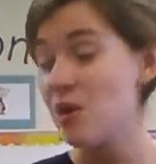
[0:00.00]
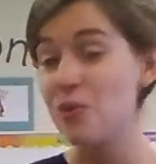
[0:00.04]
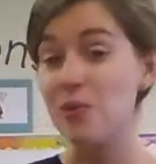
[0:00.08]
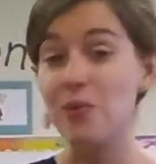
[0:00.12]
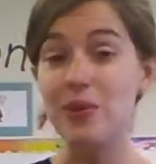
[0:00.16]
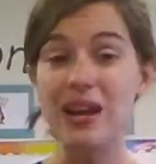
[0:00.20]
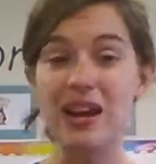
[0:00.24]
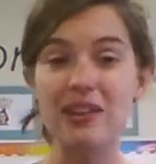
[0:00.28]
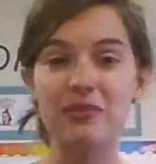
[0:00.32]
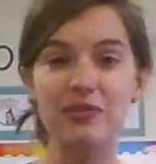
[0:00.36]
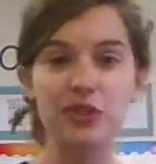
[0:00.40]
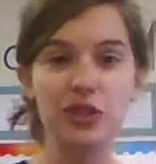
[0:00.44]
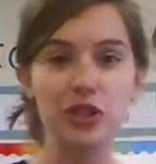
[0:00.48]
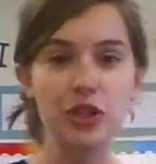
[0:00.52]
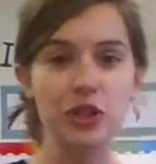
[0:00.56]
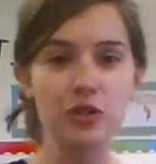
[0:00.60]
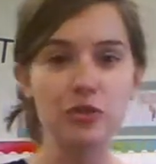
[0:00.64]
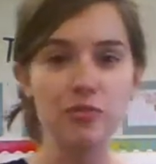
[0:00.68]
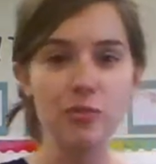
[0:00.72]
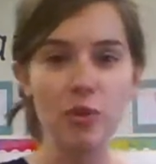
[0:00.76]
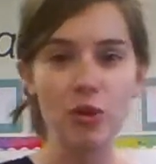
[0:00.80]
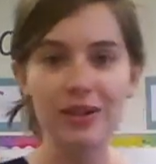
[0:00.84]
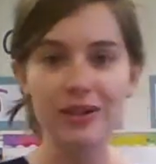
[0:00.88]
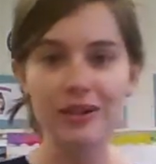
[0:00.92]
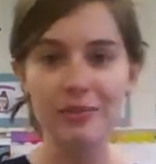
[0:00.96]
We have 2
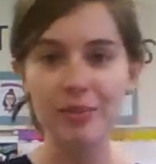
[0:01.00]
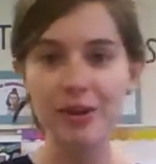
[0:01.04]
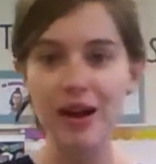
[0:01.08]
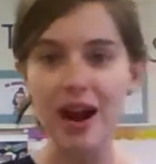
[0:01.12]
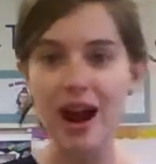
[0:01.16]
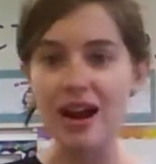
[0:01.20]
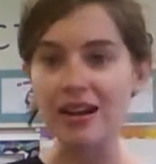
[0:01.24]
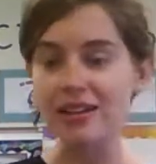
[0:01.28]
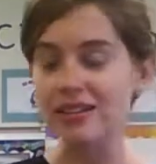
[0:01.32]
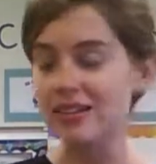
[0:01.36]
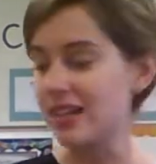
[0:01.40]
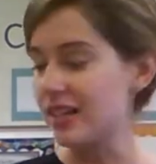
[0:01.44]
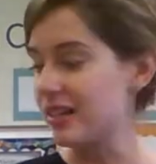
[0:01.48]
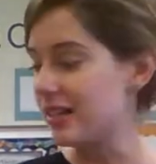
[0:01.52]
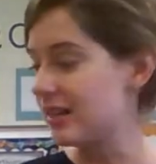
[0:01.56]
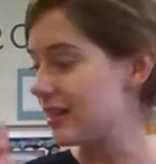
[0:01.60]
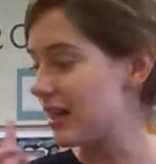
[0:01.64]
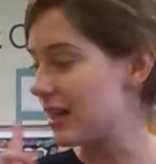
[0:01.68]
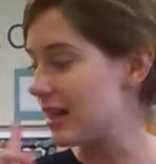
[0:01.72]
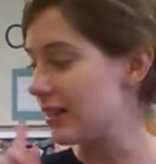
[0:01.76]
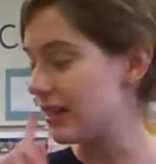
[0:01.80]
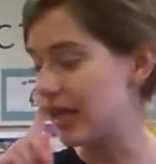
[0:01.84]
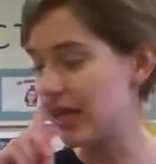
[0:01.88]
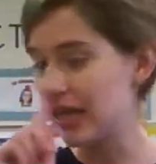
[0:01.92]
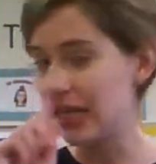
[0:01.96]
more to practice,
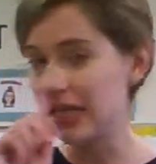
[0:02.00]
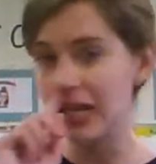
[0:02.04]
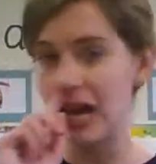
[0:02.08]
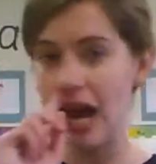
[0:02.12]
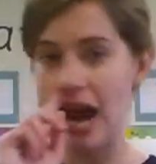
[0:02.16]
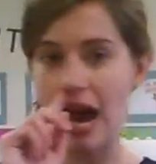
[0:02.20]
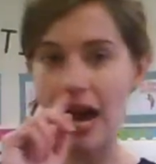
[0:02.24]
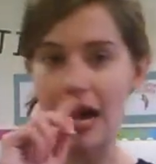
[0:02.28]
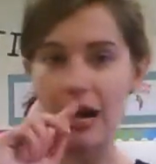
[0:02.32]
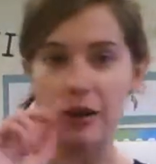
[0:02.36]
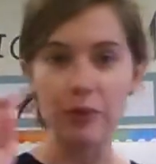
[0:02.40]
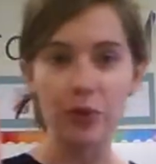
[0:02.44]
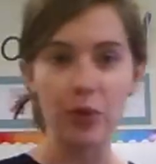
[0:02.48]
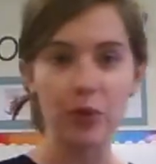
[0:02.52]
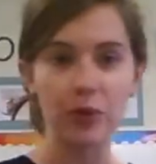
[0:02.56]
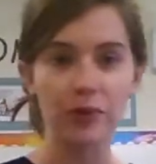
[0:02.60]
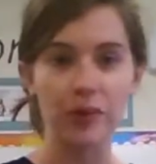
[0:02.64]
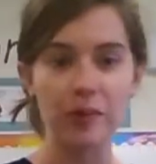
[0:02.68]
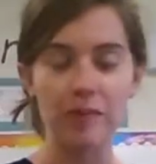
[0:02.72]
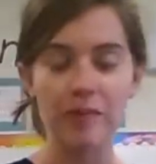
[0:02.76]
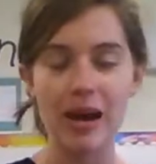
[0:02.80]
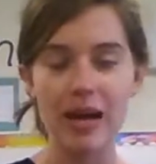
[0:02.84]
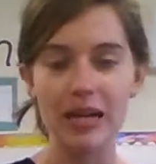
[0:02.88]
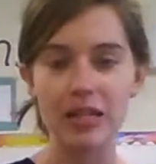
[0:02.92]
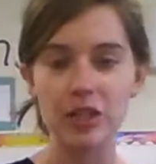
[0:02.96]
and then I will
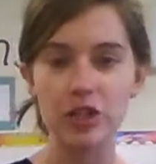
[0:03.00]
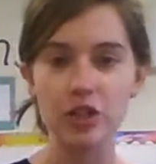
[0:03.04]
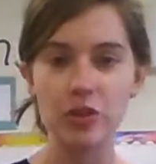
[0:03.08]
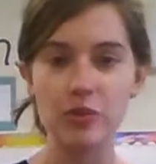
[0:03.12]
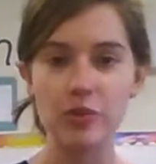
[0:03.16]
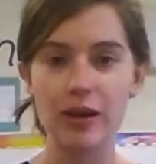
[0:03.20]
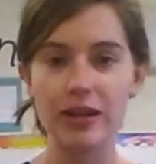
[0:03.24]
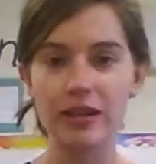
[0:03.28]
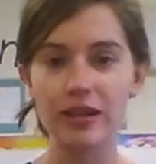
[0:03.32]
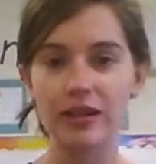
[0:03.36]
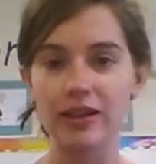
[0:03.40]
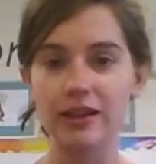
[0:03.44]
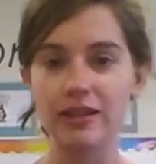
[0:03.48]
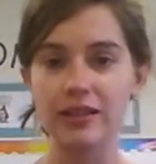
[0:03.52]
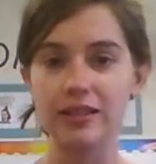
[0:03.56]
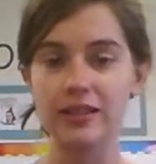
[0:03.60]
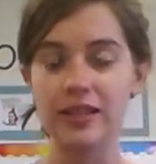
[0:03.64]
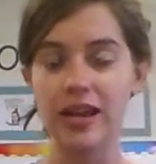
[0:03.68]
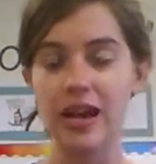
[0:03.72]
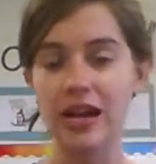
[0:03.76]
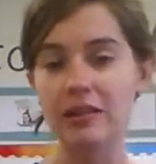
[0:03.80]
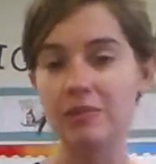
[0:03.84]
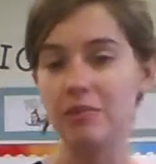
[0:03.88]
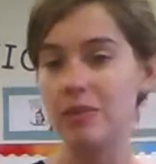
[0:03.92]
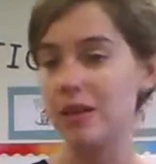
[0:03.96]
remind you what your
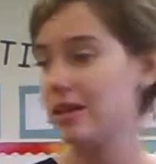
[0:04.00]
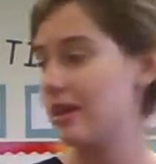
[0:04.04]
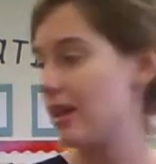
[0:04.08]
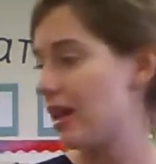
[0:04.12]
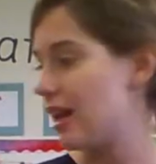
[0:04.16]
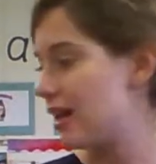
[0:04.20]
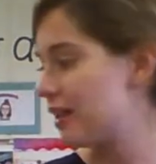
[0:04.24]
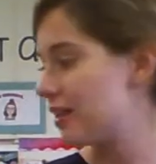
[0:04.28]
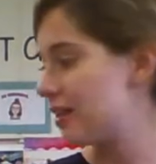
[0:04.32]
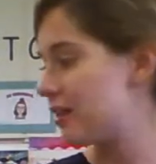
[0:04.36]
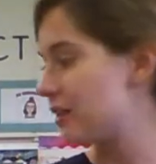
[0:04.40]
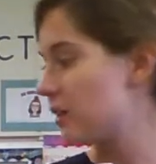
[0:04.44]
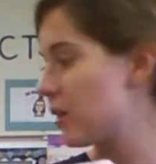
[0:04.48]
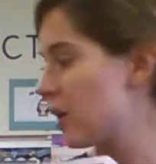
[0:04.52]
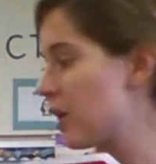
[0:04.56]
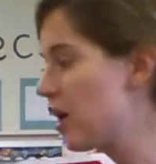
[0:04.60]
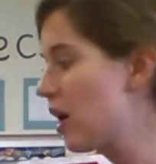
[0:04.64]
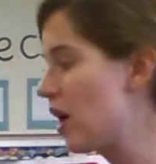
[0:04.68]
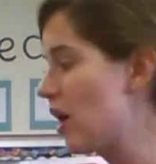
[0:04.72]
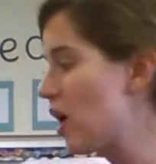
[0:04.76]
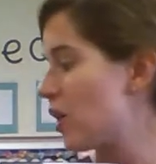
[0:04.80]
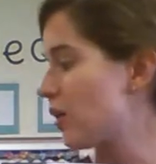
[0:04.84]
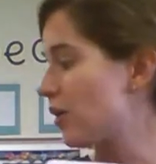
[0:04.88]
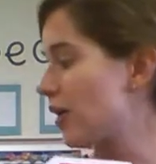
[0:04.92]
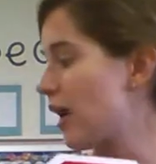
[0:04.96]
assignment is.
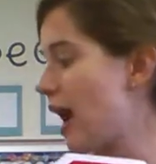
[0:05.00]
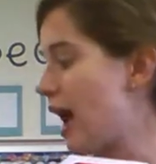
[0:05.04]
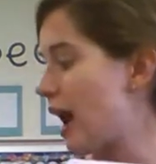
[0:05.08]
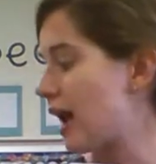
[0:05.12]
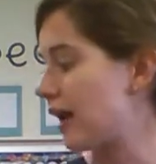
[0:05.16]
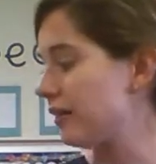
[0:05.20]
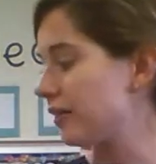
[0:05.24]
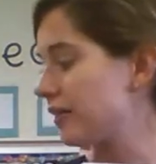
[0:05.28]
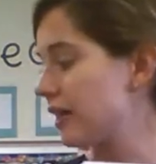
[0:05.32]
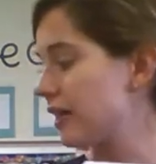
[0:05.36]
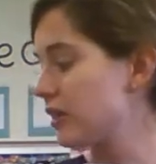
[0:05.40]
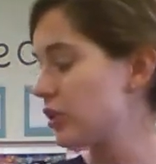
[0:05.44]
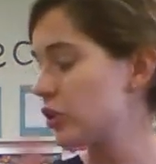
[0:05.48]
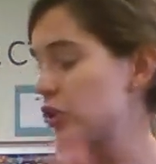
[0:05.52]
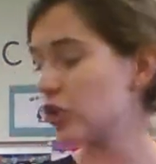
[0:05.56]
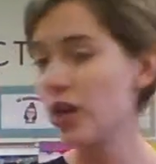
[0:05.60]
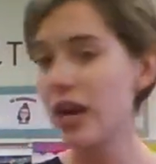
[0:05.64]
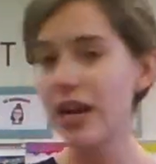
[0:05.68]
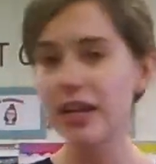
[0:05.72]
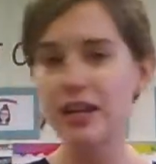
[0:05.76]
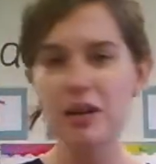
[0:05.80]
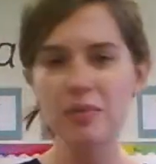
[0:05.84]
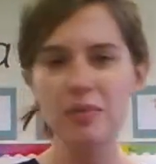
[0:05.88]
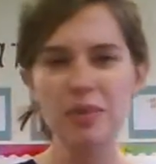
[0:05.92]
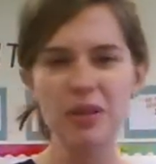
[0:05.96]
Okay, let's
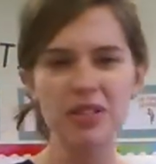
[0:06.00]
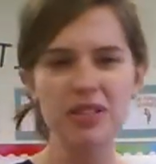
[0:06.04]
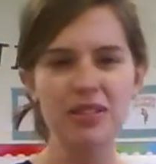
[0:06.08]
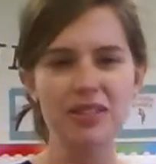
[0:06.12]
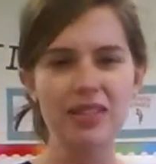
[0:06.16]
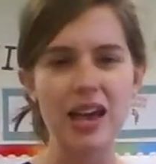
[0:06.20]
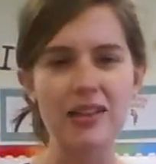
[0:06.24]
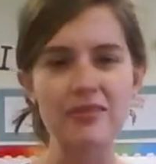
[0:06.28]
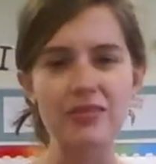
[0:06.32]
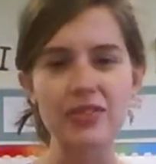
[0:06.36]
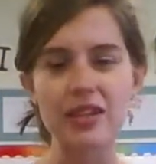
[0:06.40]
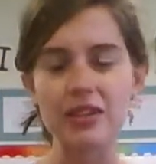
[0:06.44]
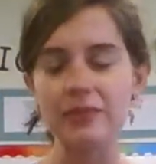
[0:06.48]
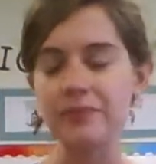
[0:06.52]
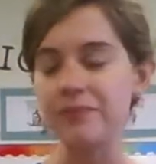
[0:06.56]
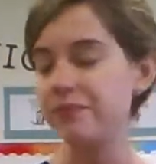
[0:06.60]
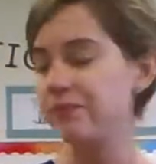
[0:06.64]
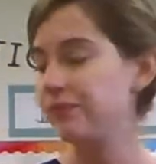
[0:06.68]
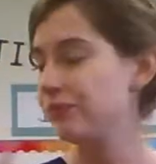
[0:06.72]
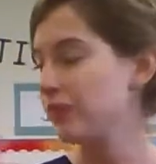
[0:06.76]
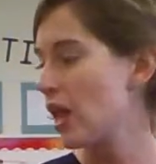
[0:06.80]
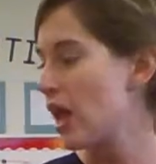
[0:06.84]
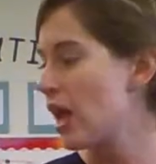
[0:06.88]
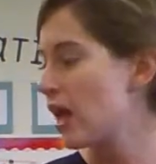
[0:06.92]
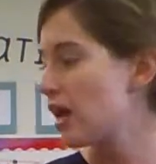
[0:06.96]
try number 7.
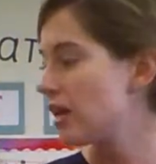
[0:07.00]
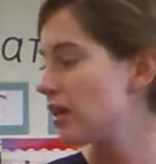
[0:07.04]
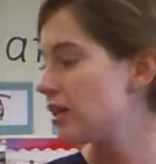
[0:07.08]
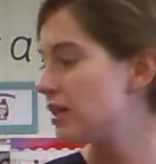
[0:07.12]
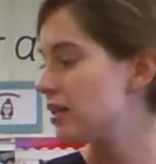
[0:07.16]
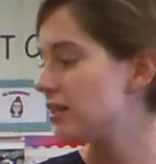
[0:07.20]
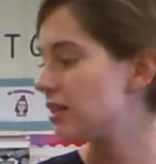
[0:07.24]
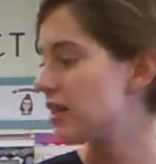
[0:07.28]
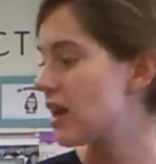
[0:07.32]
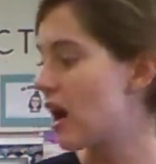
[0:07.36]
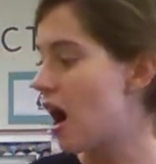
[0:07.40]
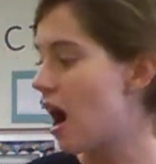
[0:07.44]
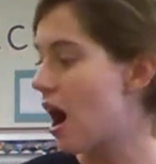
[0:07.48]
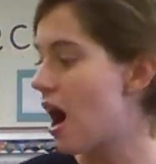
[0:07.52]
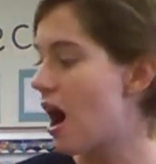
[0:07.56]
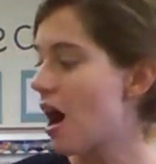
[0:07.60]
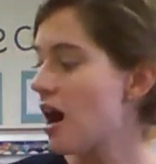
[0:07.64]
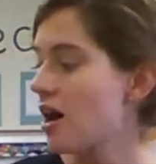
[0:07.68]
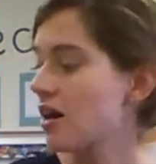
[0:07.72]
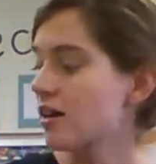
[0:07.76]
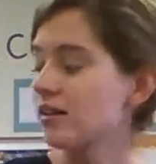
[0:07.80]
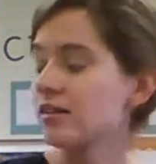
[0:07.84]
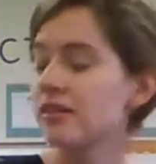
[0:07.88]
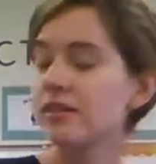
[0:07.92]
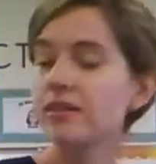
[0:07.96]

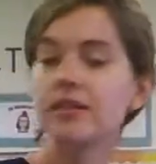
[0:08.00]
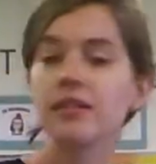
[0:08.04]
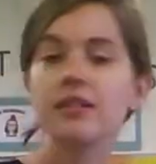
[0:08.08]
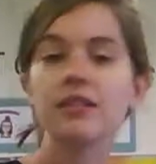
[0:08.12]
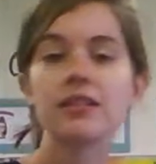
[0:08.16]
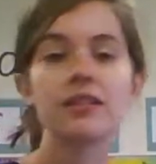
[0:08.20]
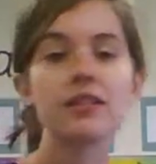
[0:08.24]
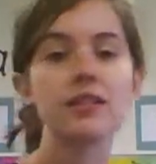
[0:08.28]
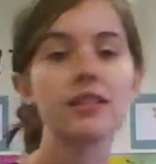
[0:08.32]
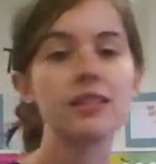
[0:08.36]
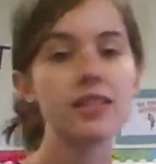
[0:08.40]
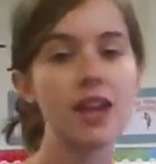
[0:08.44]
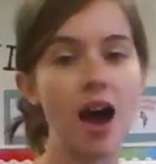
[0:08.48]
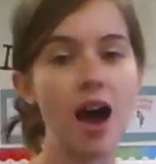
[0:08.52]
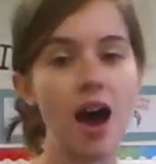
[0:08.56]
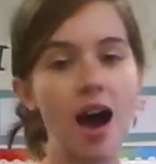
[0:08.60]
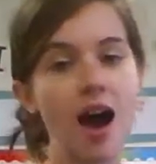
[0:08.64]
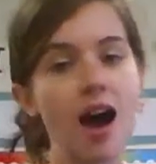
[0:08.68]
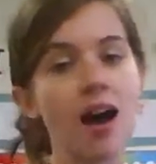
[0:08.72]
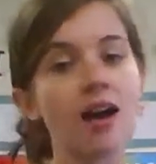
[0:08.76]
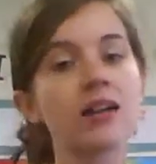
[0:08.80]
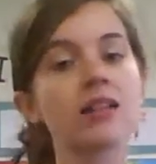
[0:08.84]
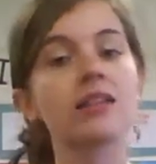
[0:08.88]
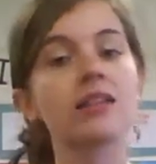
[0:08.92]
Ta, ta,